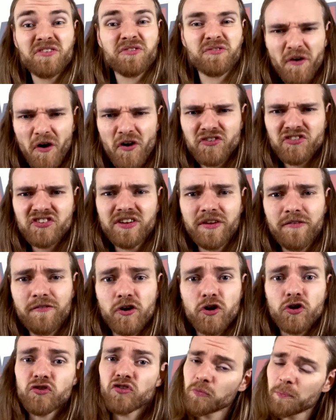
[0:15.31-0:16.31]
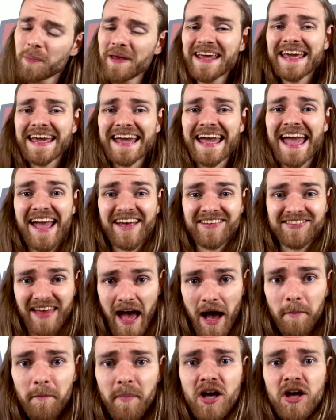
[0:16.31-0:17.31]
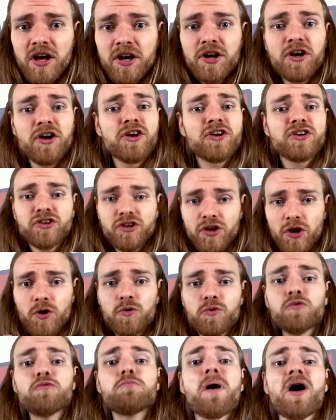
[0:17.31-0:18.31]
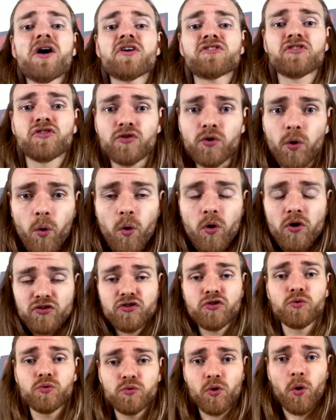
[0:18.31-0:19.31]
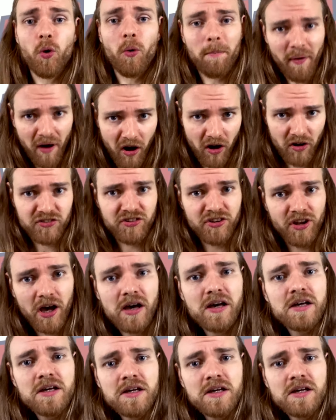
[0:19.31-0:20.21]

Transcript: First Certificate Speaking exam, you must talk to your partner.